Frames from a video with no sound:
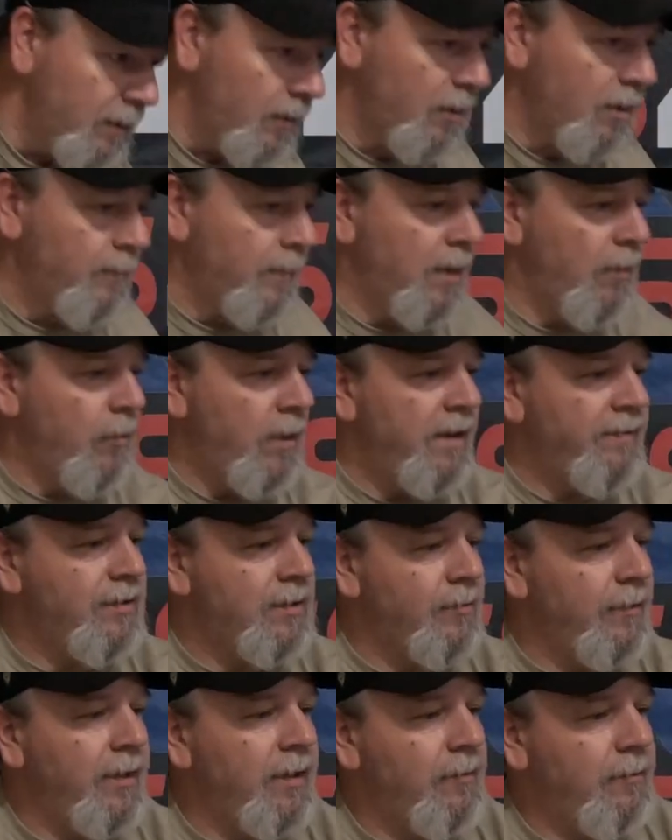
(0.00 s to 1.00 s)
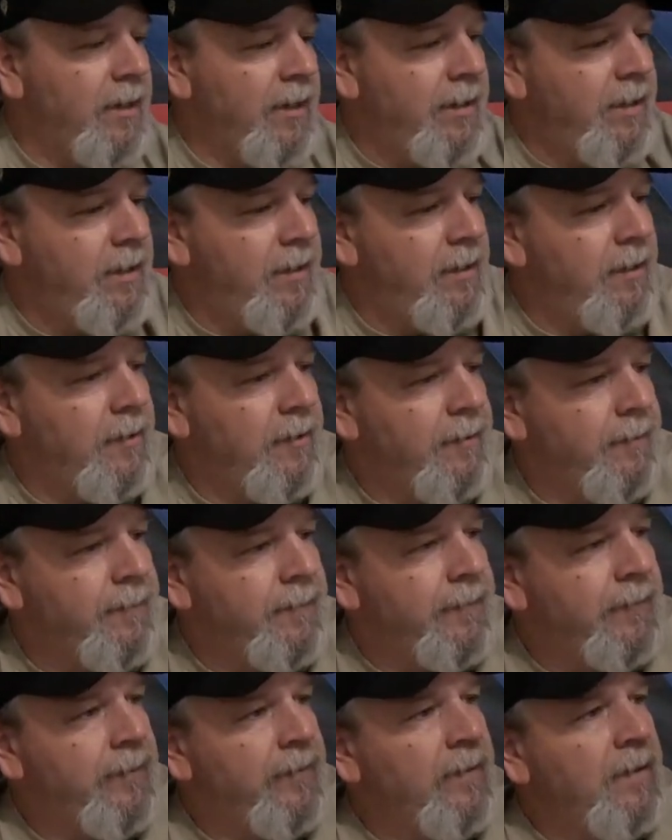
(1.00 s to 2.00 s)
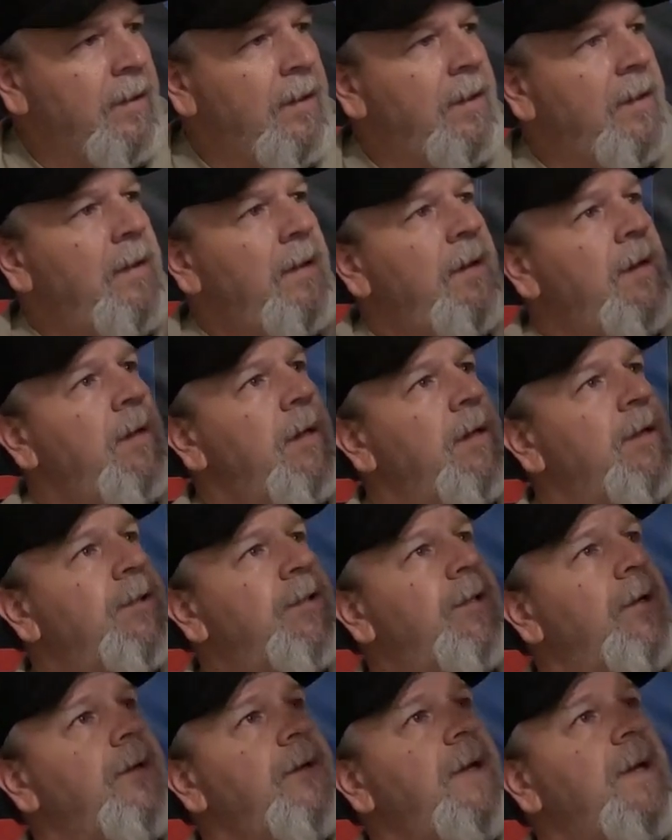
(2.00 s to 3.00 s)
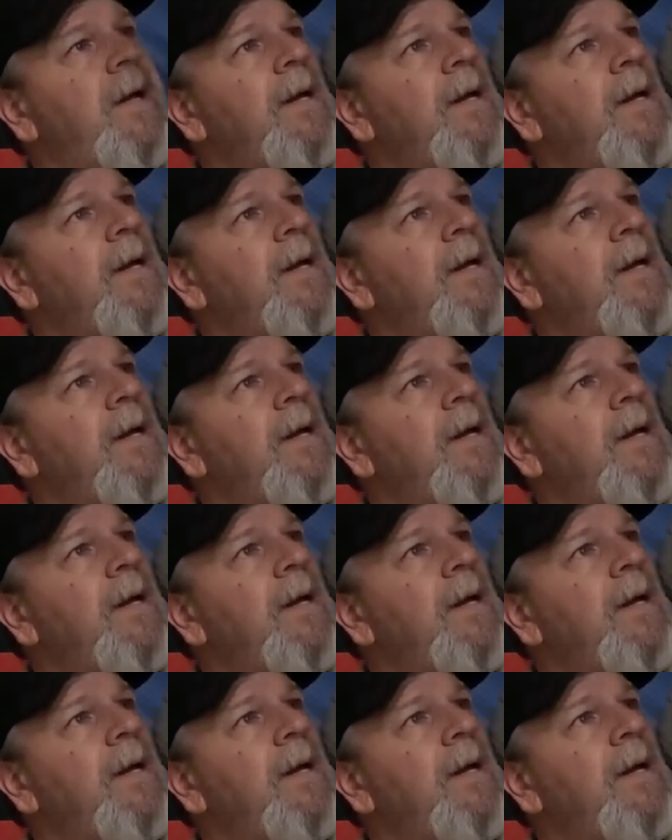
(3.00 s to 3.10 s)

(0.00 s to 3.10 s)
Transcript: look at my wife's rig right here and show you